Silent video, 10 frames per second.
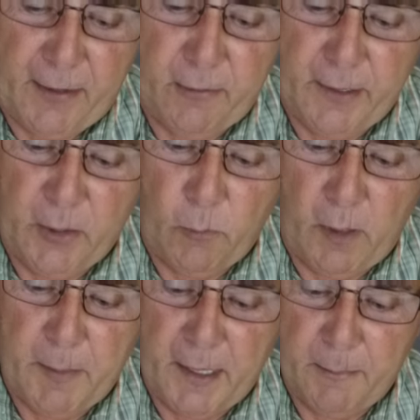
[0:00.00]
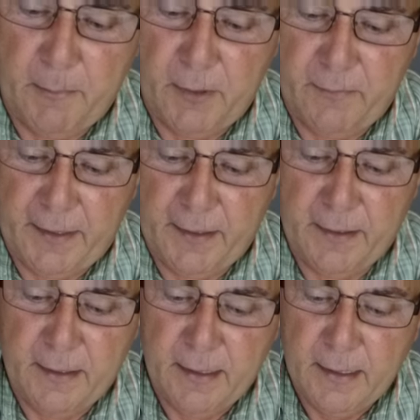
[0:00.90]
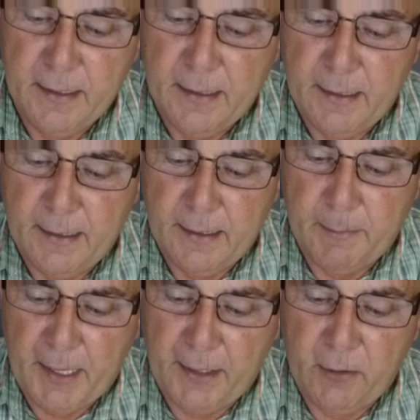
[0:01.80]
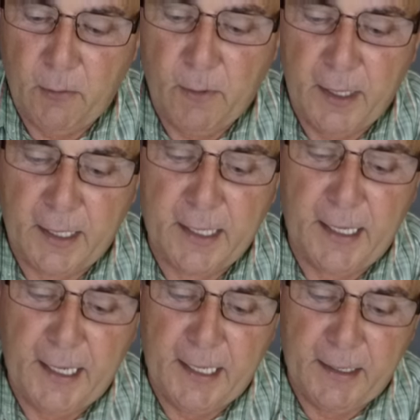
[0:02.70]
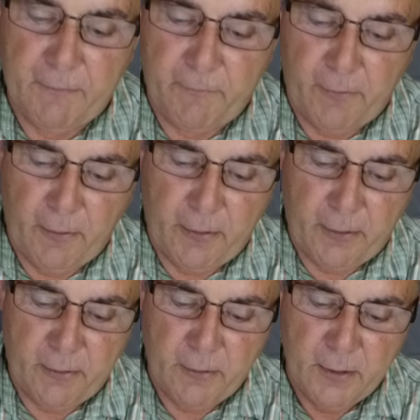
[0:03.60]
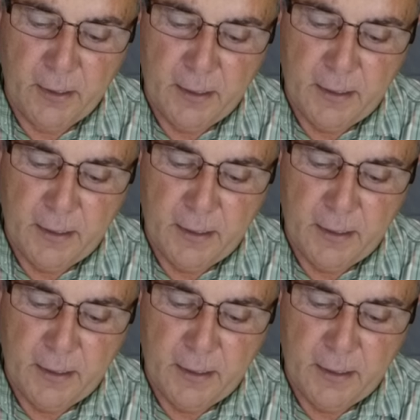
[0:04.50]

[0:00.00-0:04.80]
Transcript: I don't need to worry about it moving. Um, I don't want to cut any further